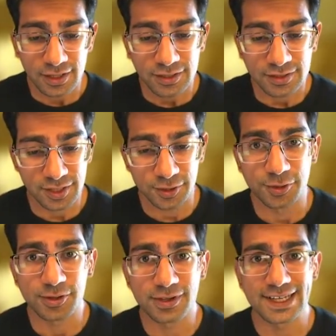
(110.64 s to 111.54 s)
So
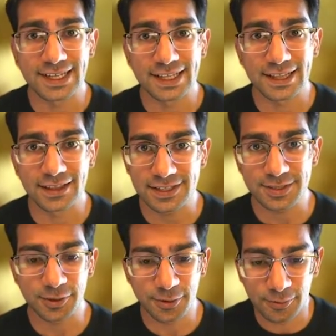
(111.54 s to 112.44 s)
let's
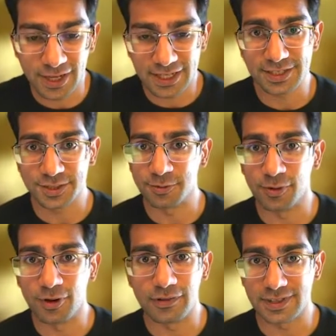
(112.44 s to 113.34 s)
go right into
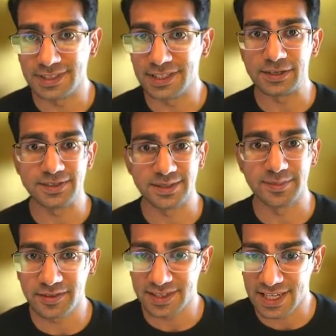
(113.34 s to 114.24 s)
all the details
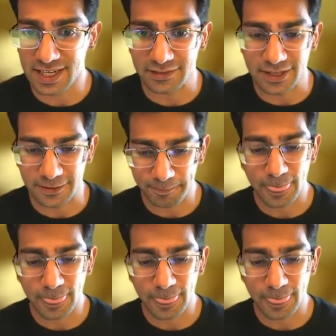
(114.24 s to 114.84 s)
about this hackathon.